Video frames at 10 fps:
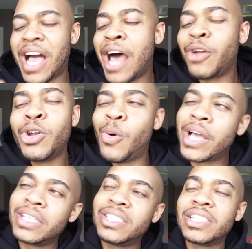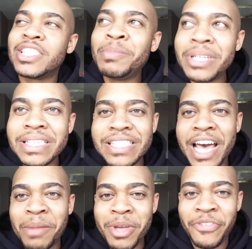I don't know. I guess just something
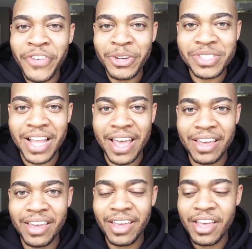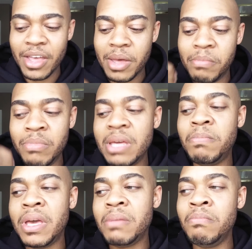inside of me feels like me
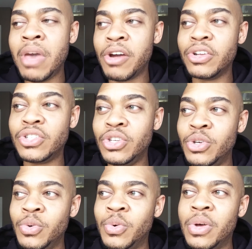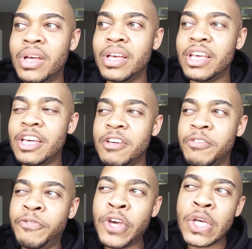being married to you
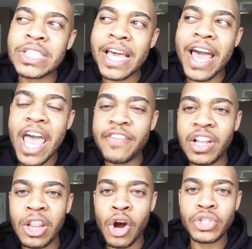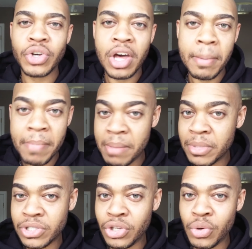feels like I have a larger
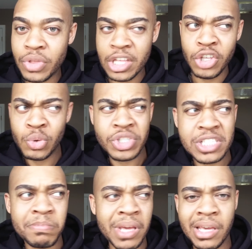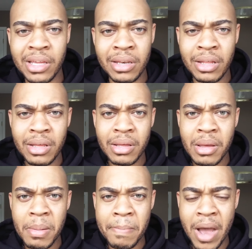commitment to you than you just being
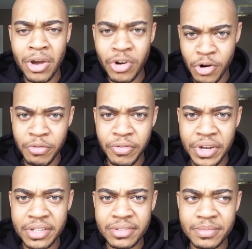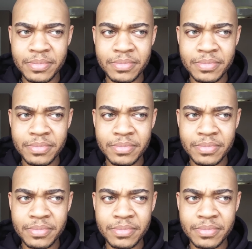my girlfriend.